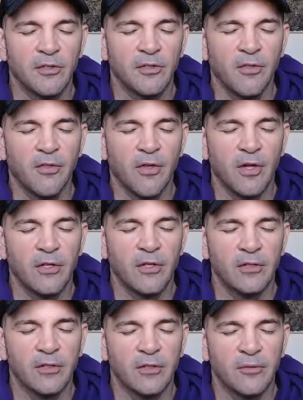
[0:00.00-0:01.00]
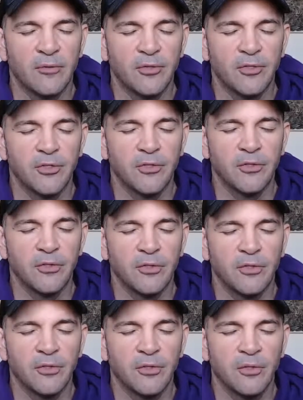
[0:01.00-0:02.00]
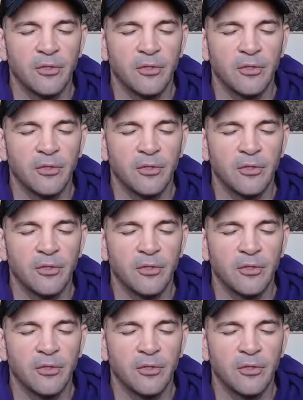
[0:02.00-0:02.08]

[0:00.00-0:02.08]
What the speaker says: into the thoughts. We're just